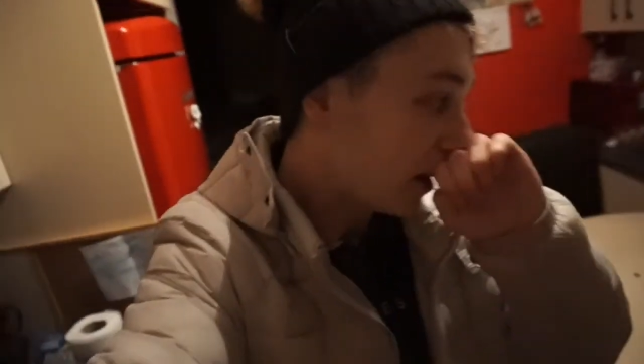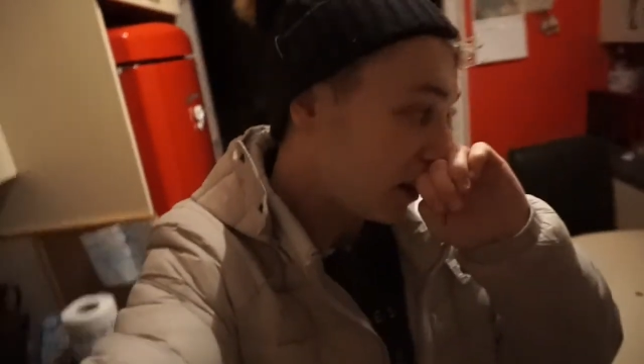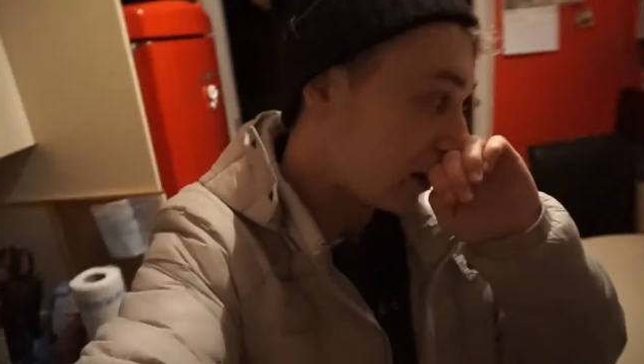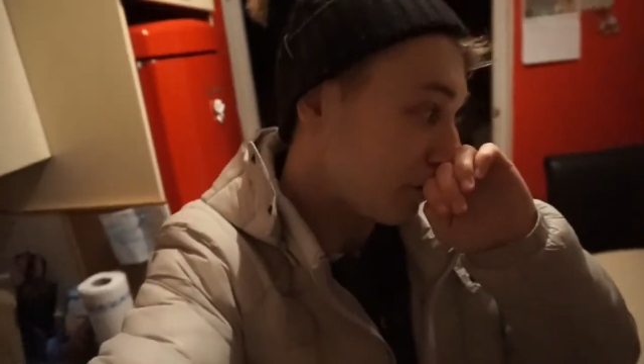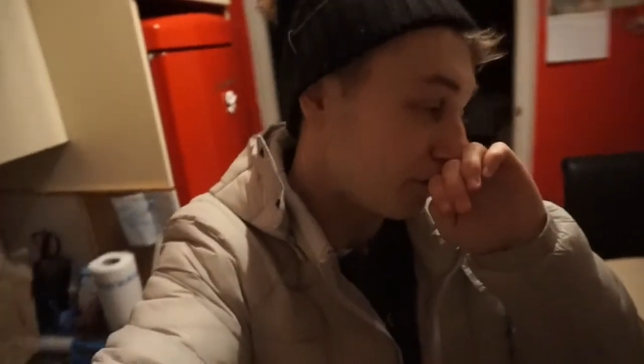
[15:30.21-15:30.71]

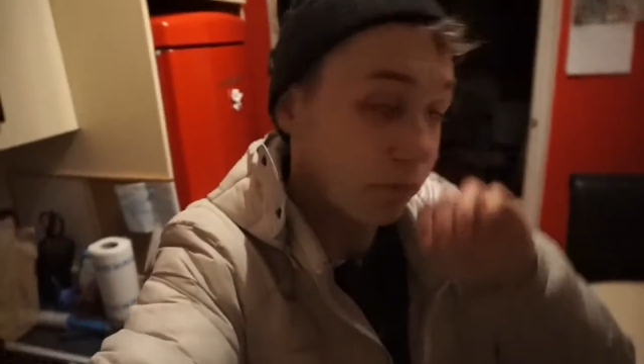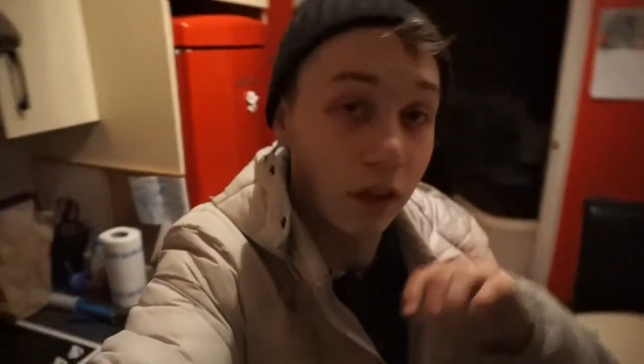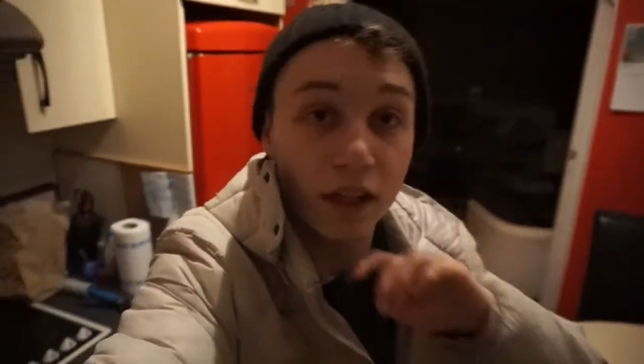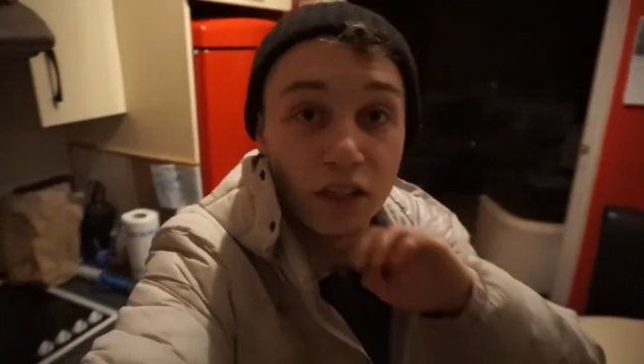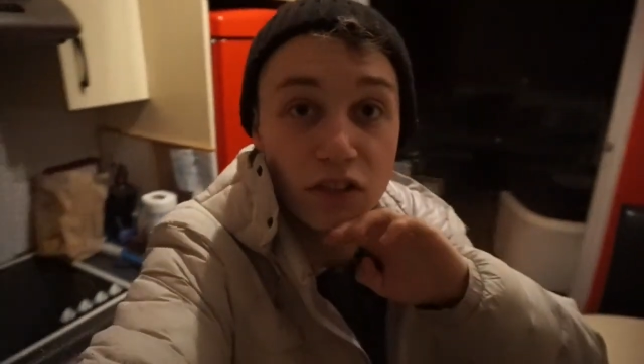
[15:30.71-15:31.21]
Um,
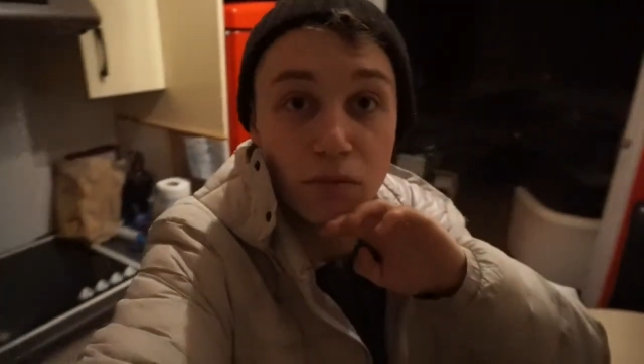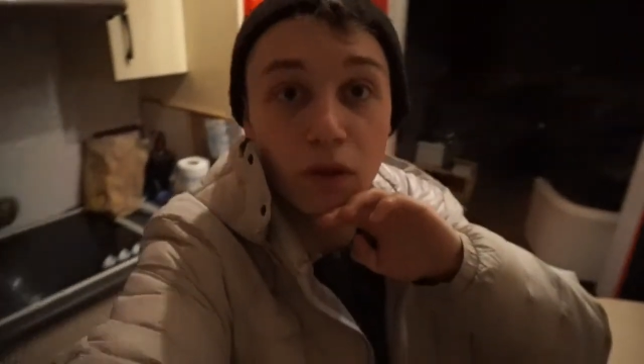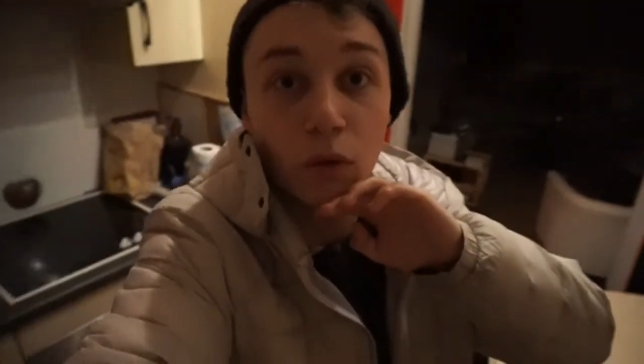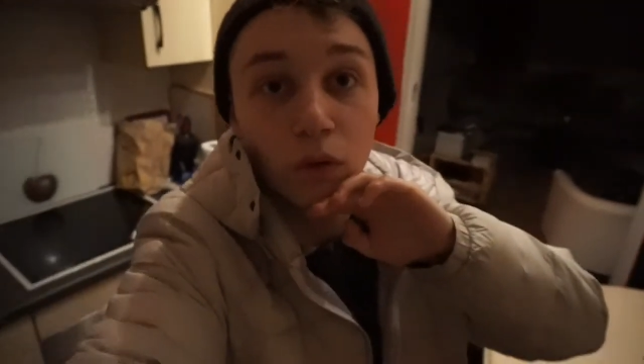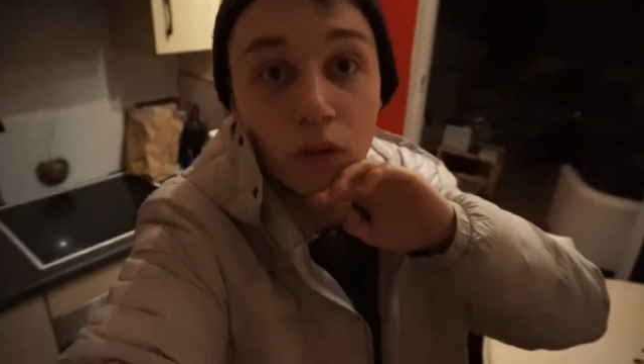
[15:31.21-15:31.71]
I'll catch you
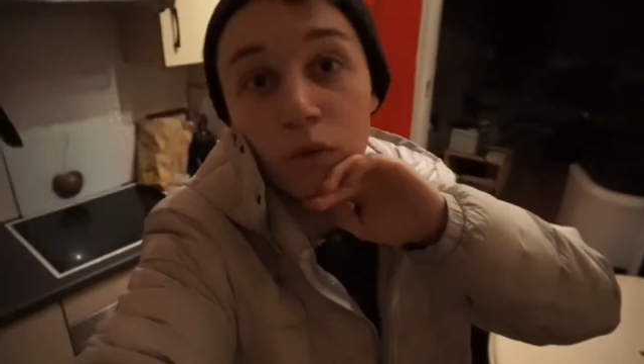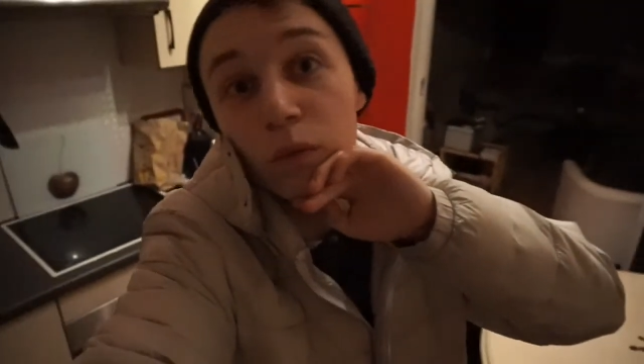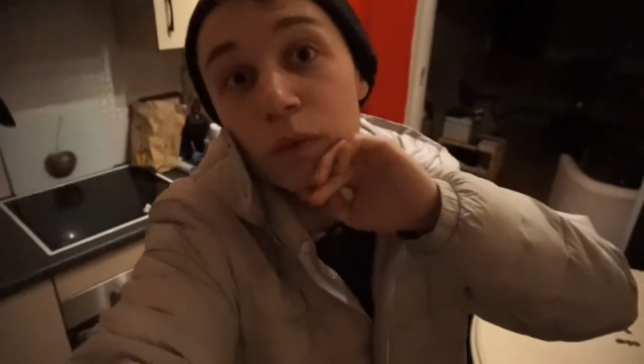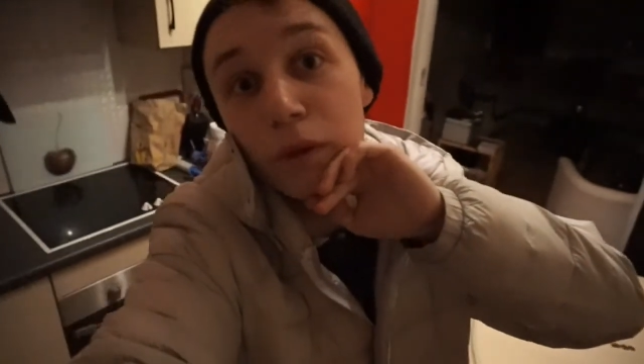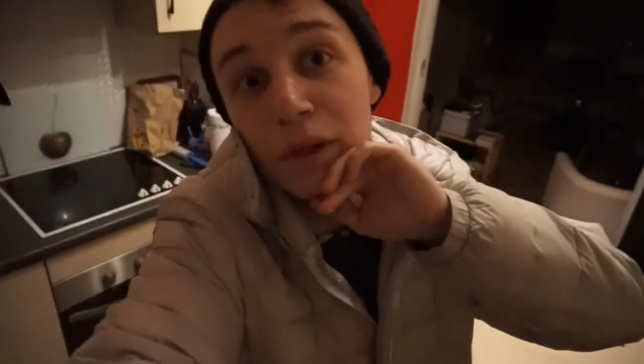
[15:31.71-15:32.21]
tomorrow
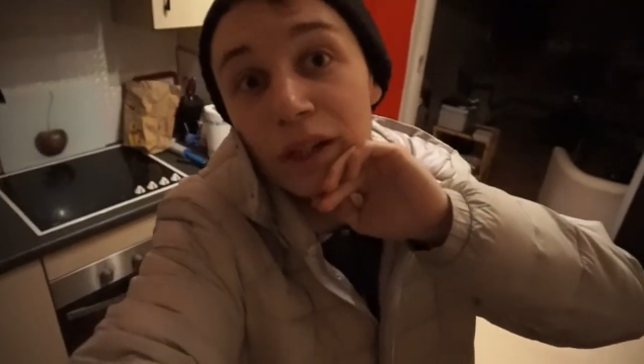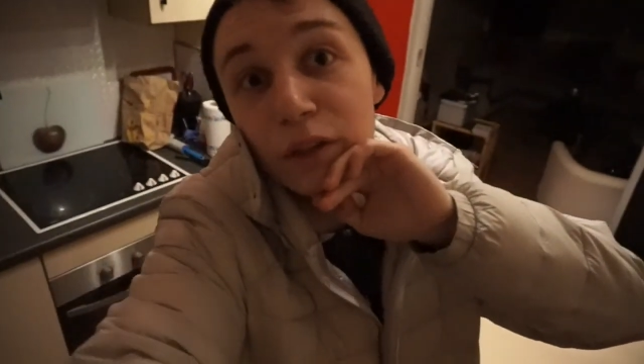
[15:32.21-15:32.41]
with a brand